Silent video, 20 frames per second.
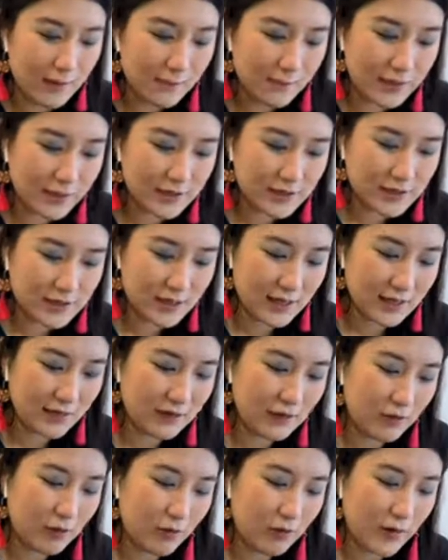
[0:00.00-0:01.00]
because
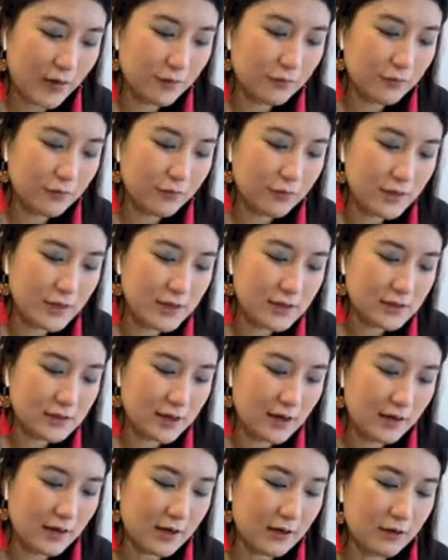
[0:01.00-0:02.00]
then the white would really
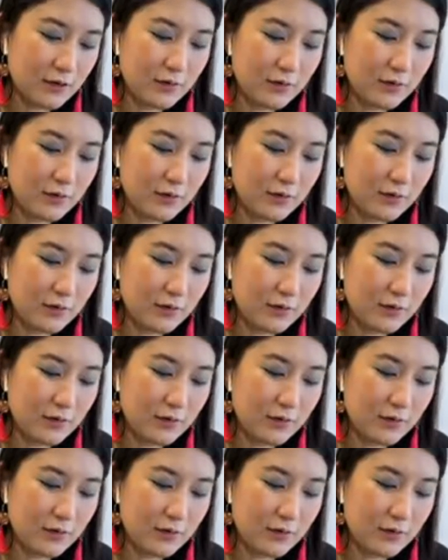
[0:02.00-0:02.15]
stand out.